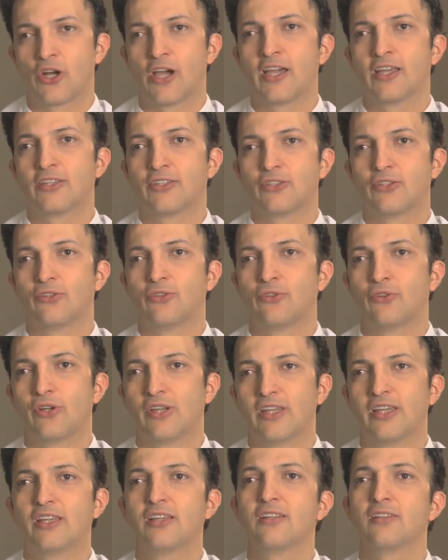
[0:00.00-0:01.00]
try
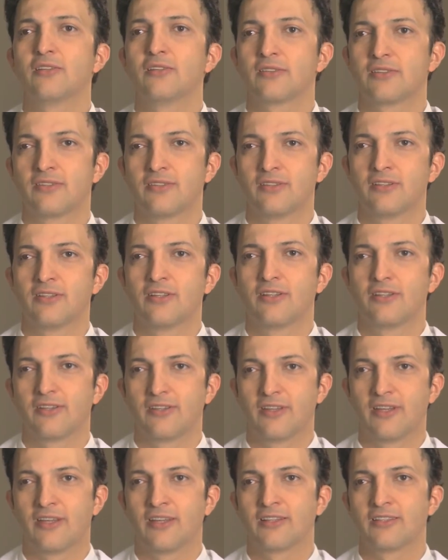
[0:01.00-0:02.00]
to heal
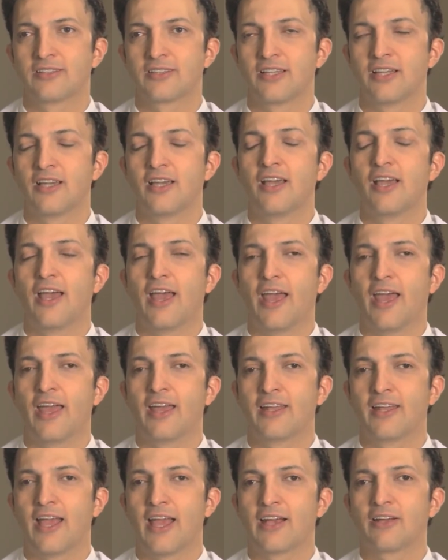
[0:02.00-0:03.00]
things
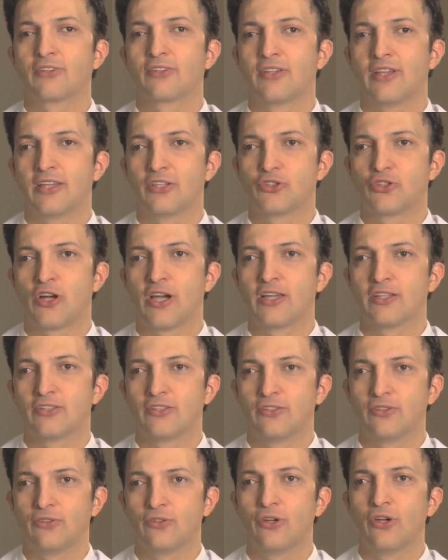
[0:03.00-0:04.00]
and how they try
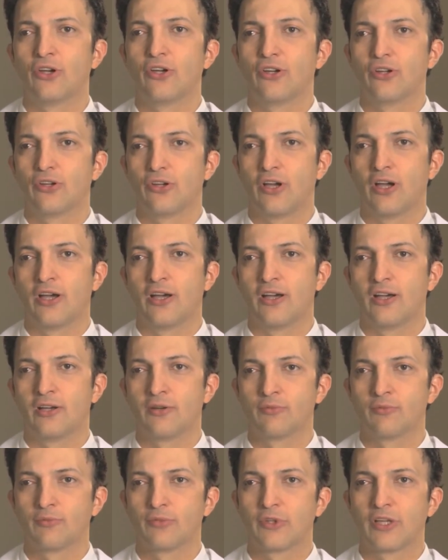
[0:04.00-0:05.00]
to
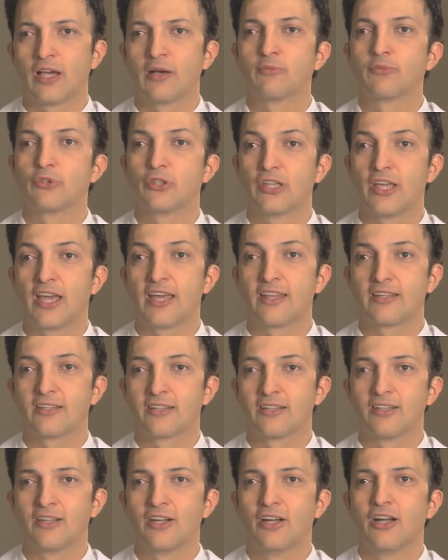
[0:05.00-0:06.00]
come
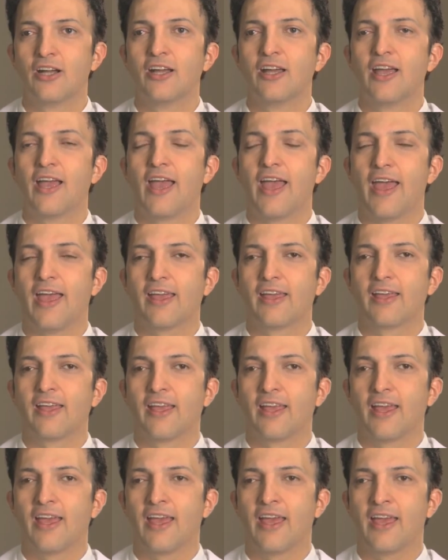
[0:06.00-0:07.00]
together.
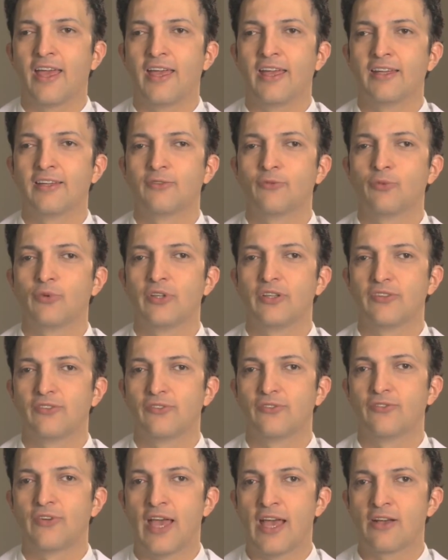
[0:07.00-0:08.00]
And we
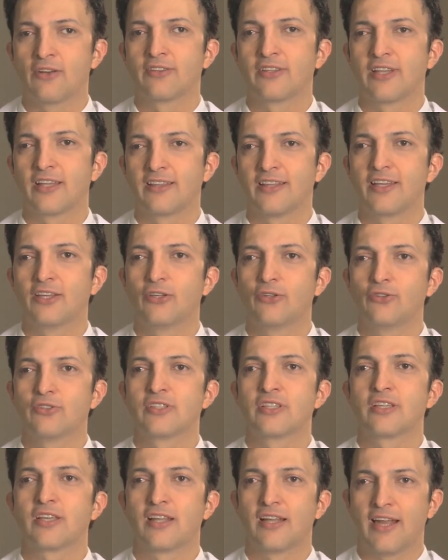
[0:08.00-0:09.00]
found that they're
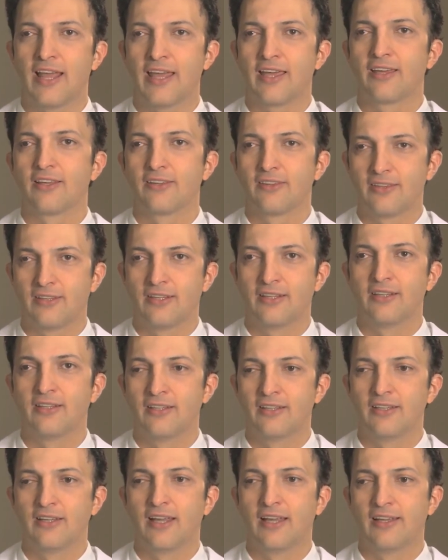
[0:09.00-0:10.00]
using
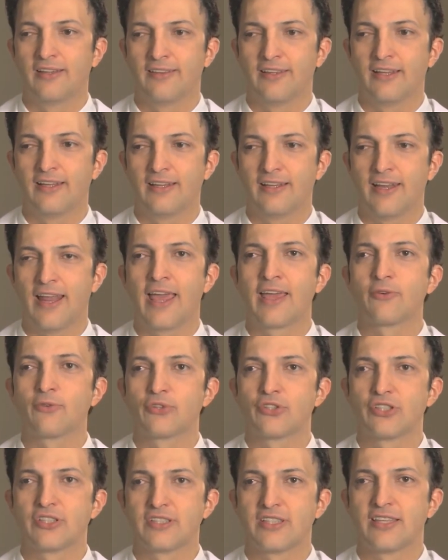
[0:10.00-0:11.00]
the
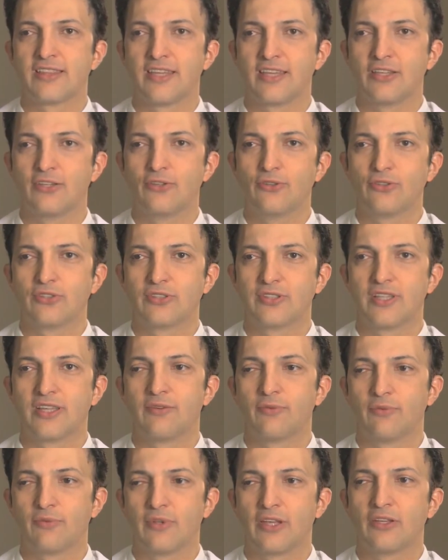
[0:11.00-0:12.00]
languages that they use.
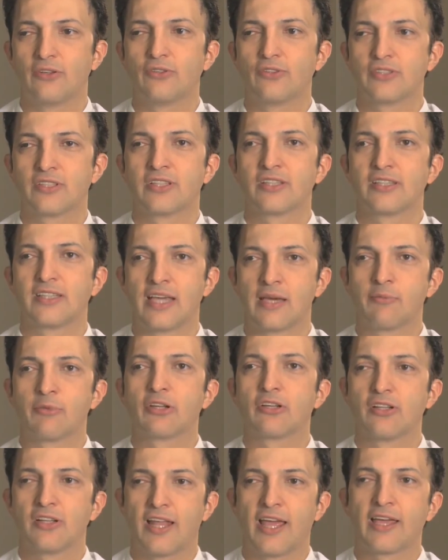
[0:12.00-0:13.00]
They're using
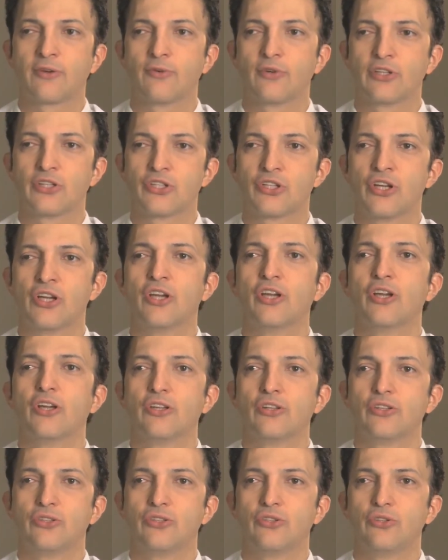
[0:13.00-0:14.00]
chemical language
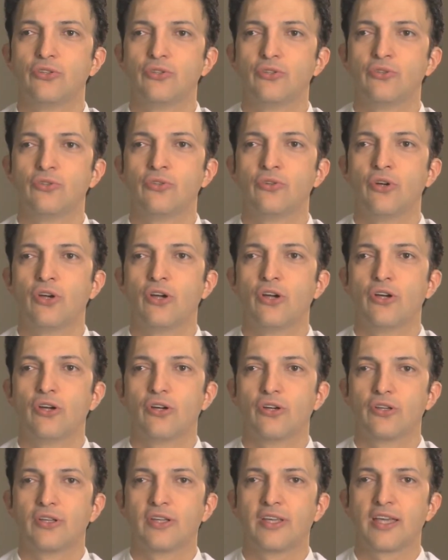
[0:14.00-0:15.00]
to
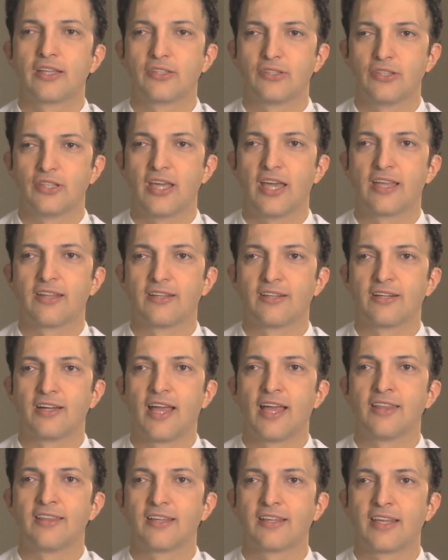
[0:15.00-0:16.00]
get together.
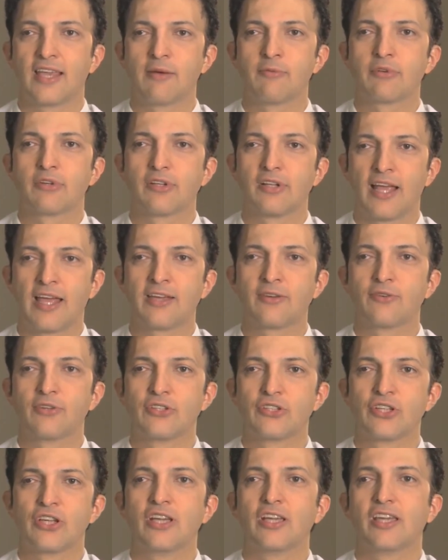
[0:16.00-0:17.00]
And the chemical
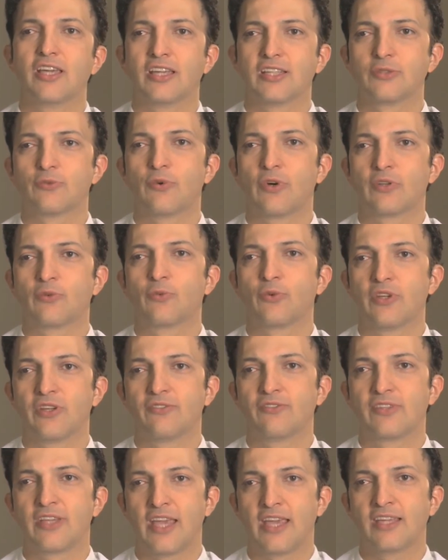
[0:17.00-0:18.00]
language is what
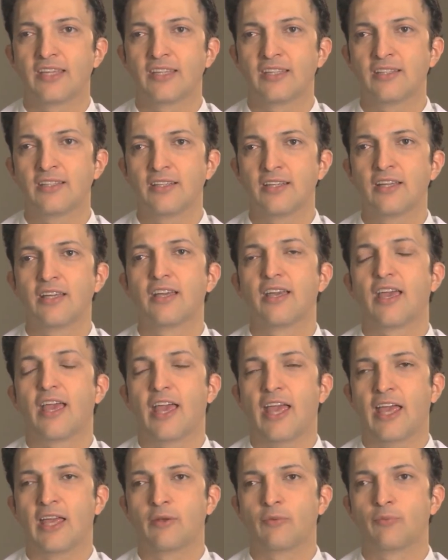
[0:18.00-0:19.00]
we've taken
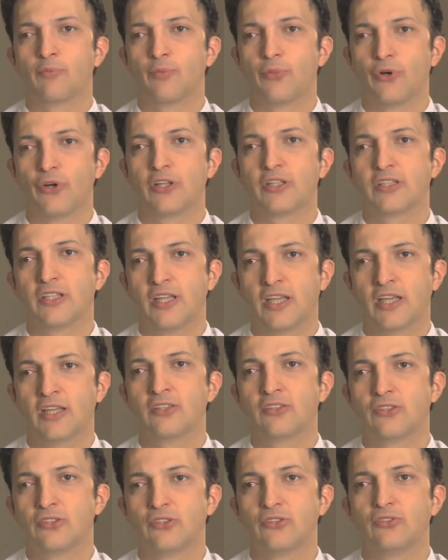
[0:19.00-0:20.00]
and put
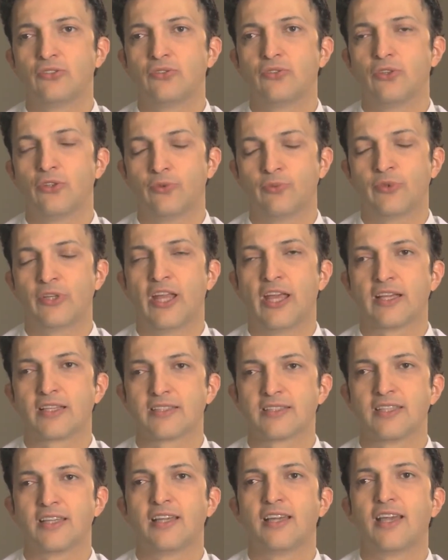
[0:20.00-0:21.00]
into
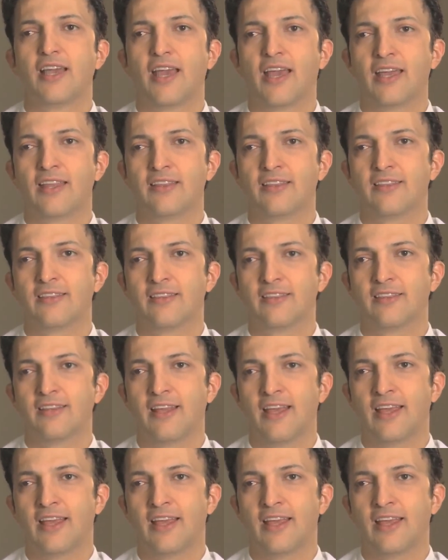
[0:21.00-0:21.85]
LUMINESCE. And